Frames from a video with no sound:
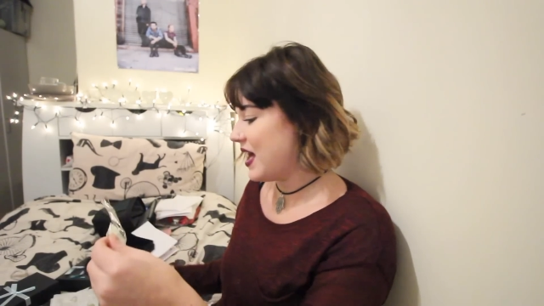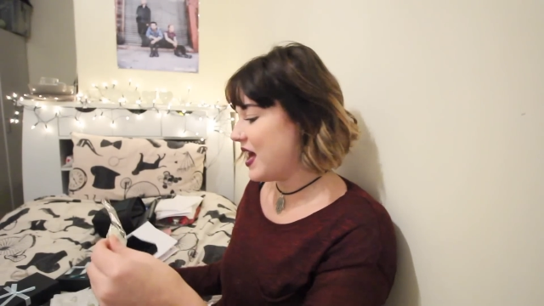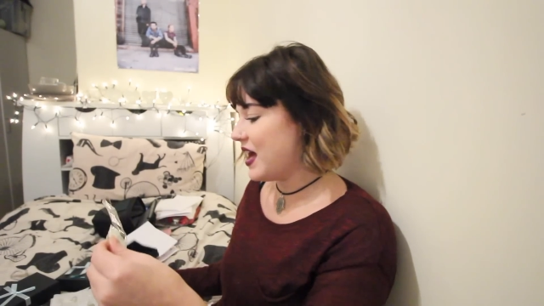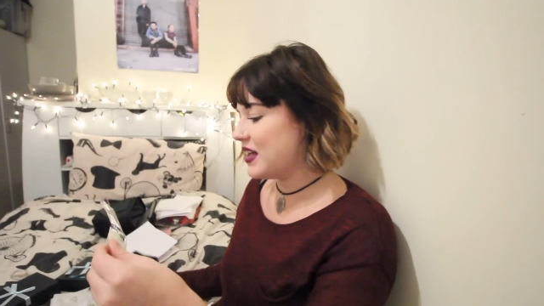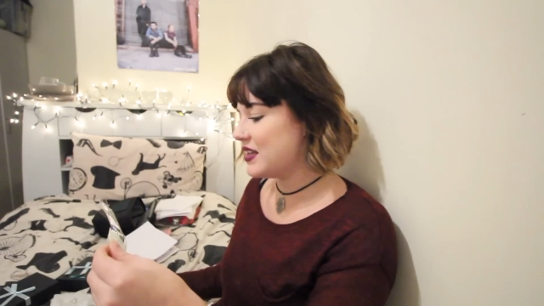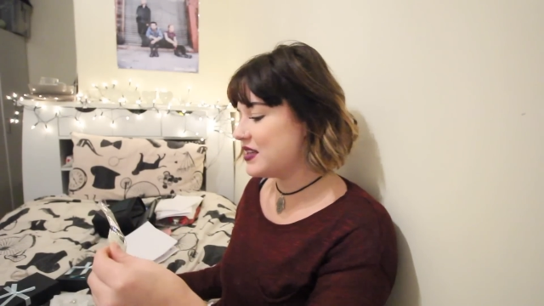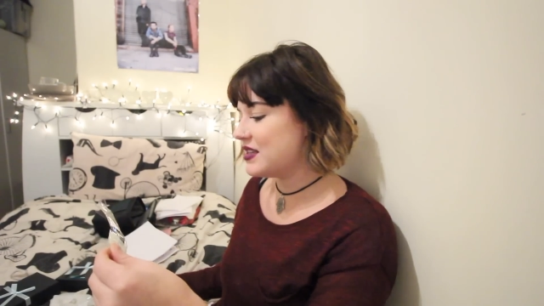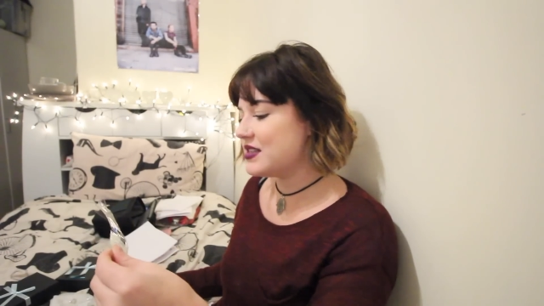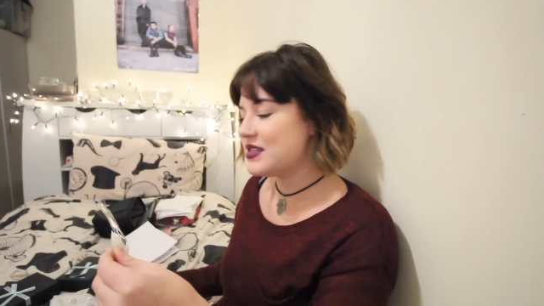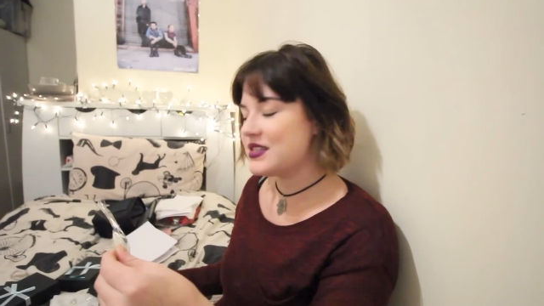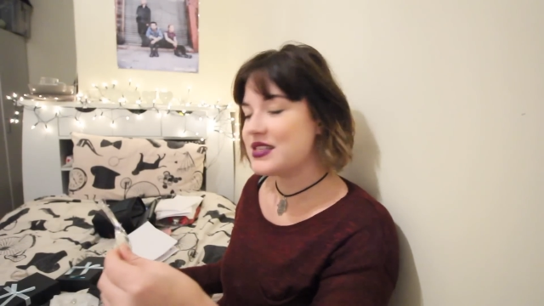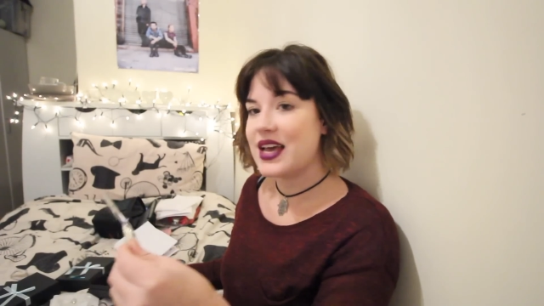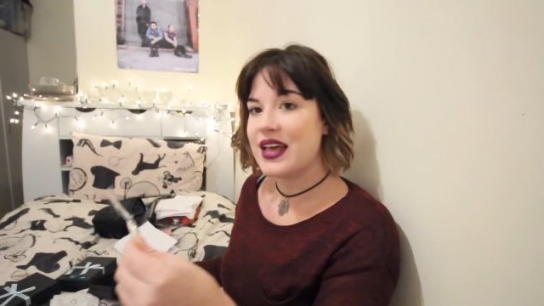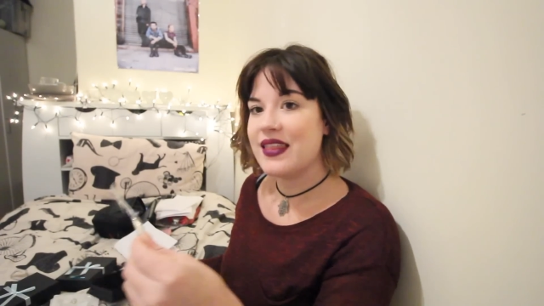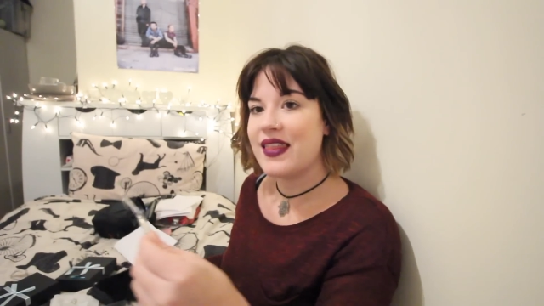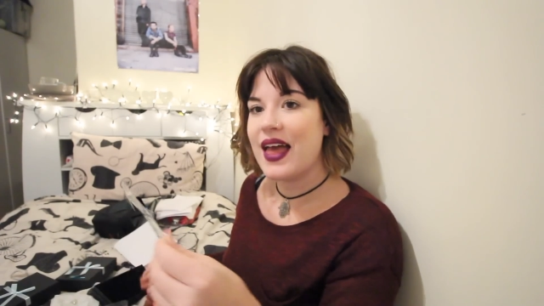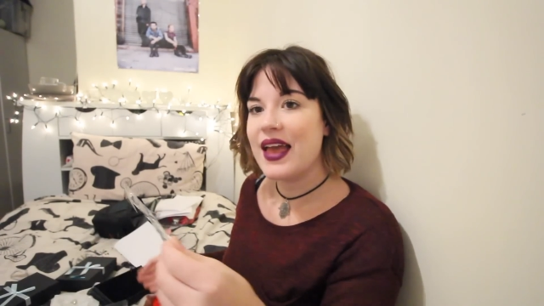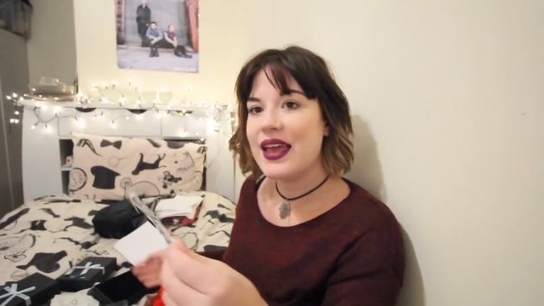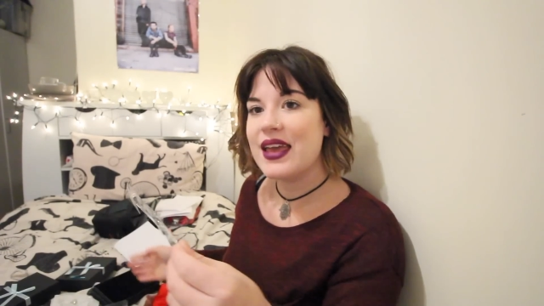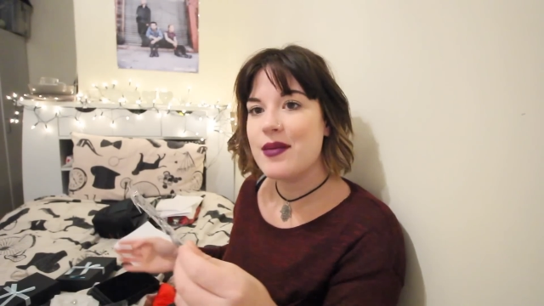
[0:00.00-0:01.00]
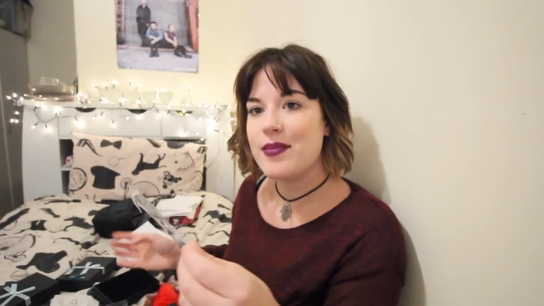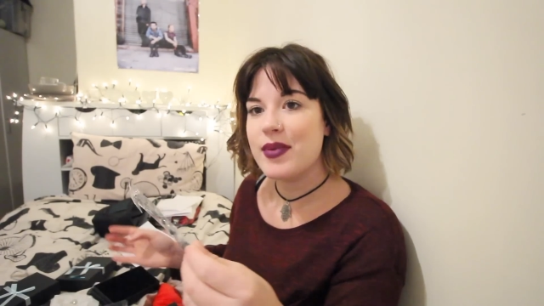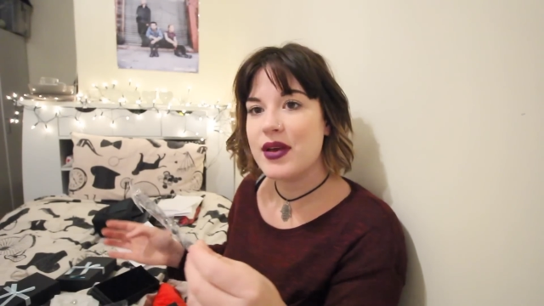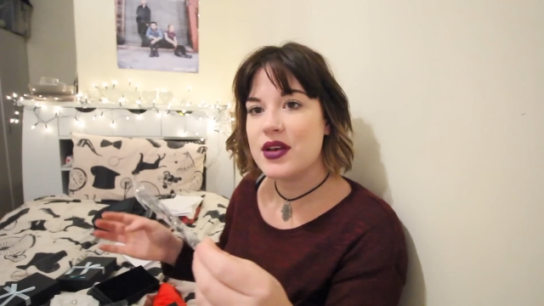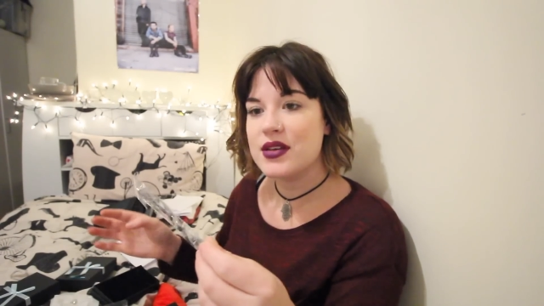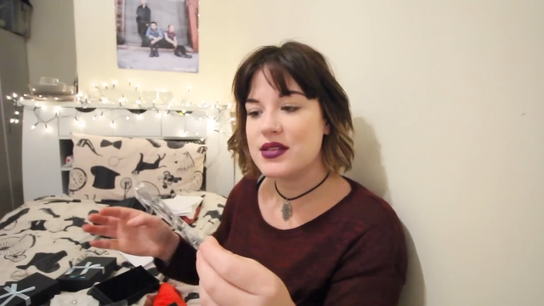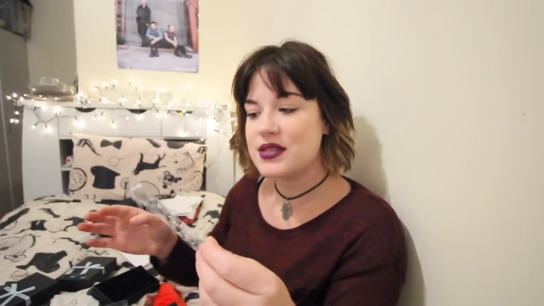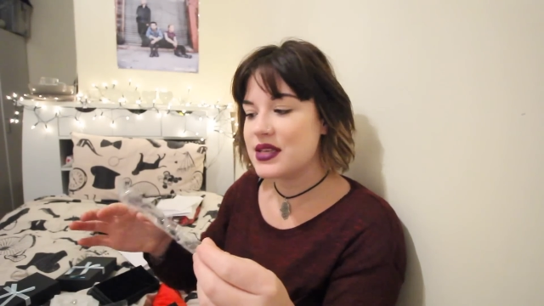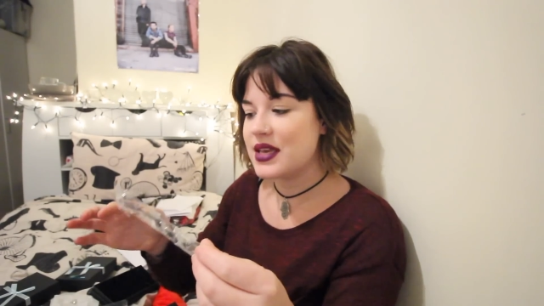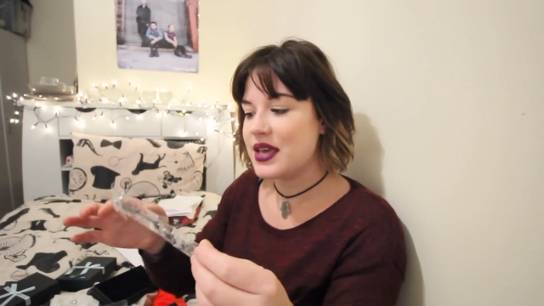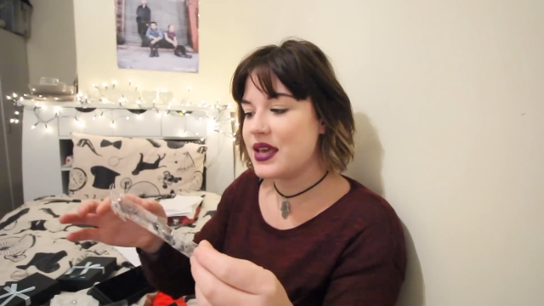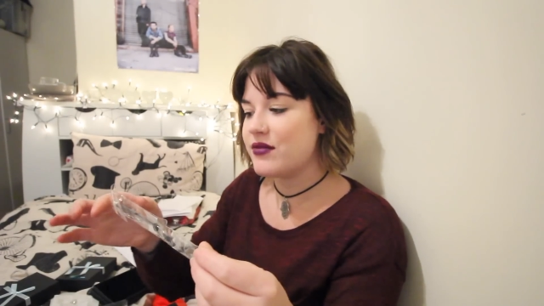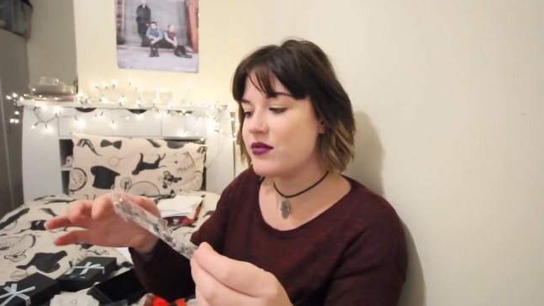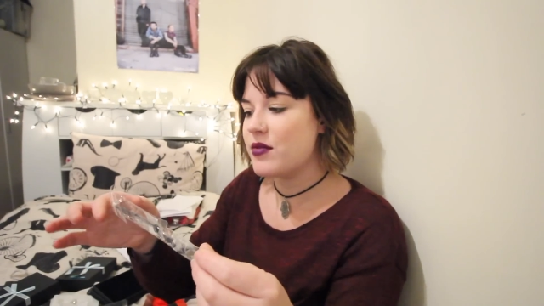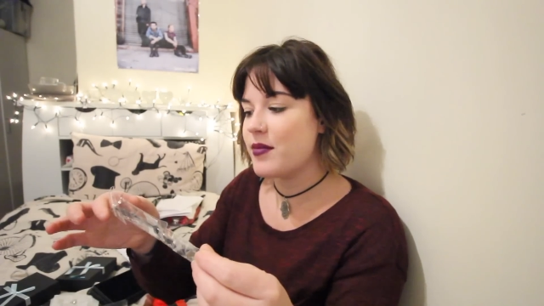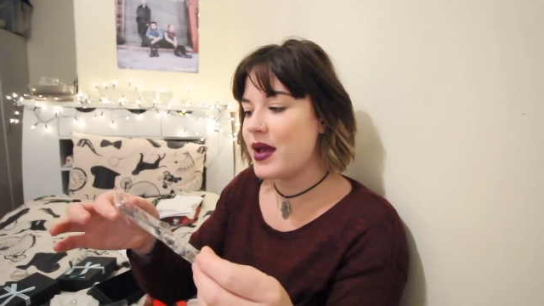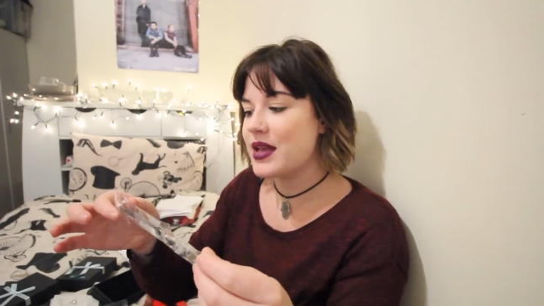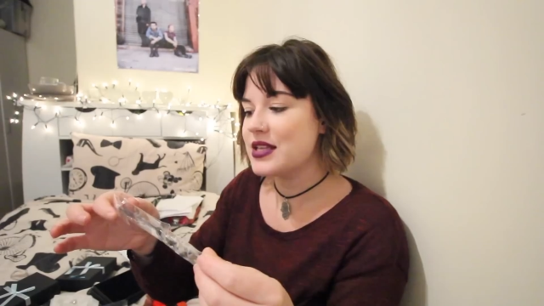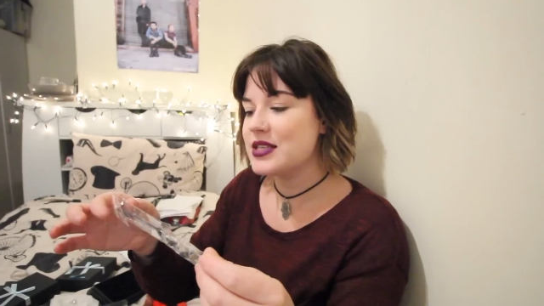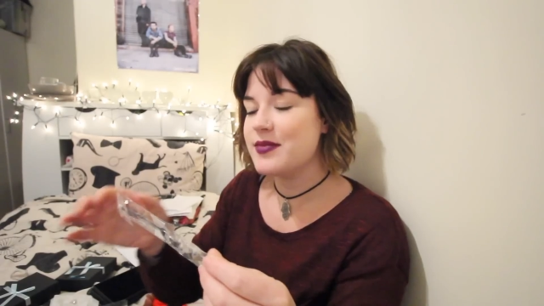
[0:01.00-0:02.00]
and I like it because it
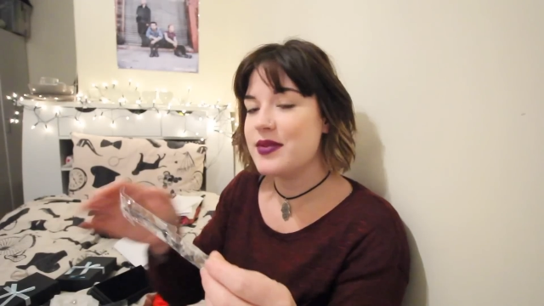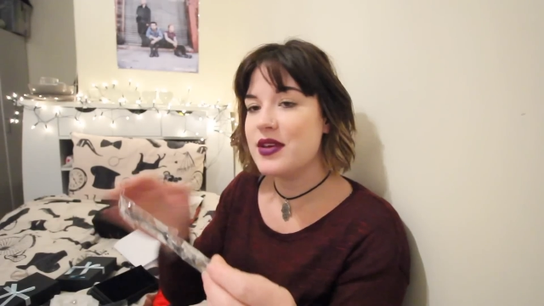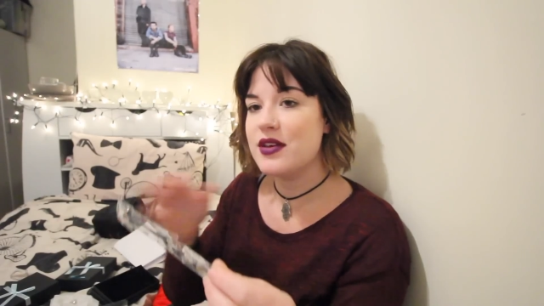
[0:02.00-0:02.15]
reminds